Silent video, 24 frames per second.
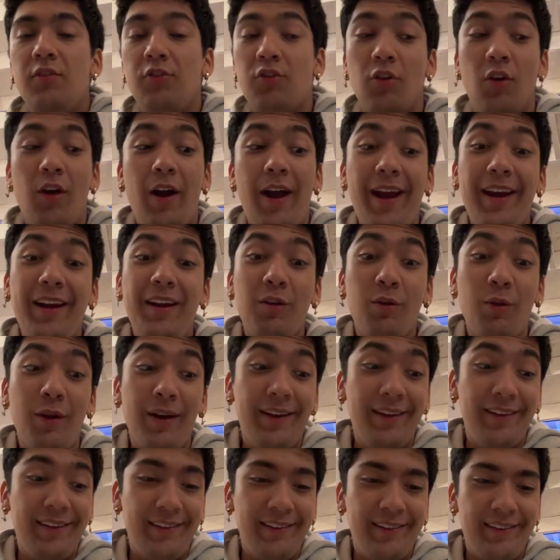so
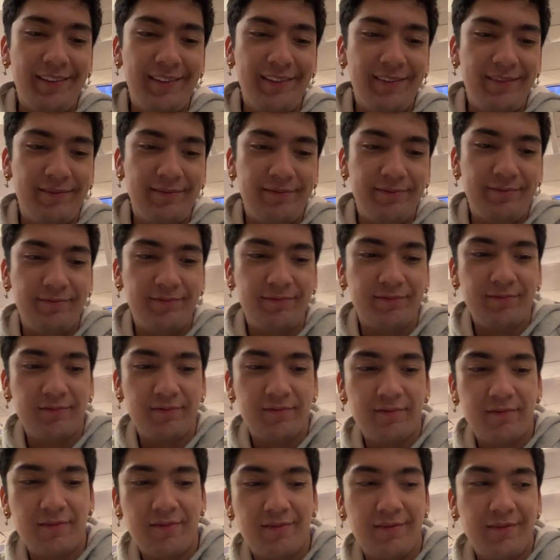anyways
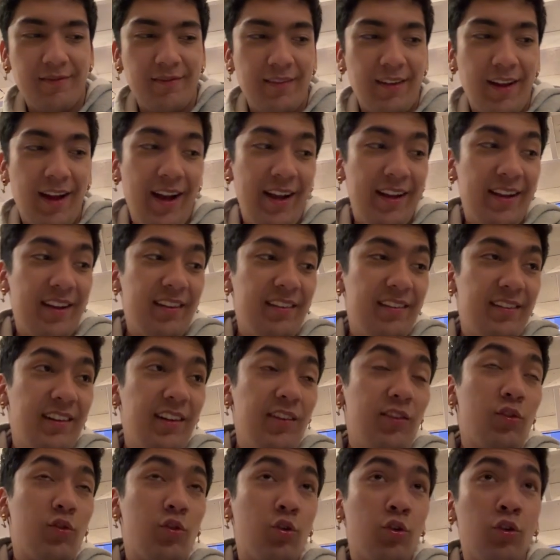I guess
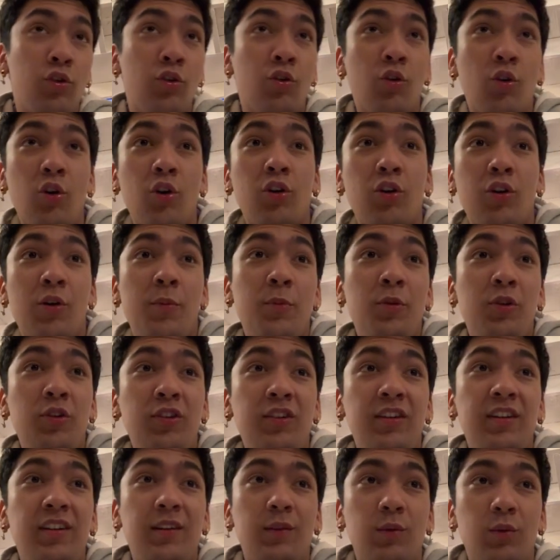Discord or
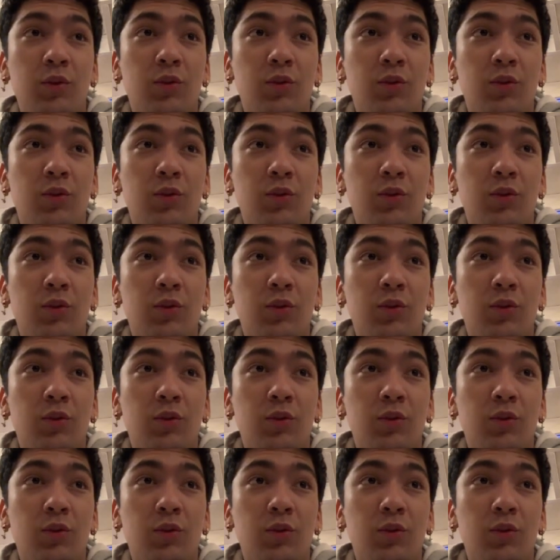community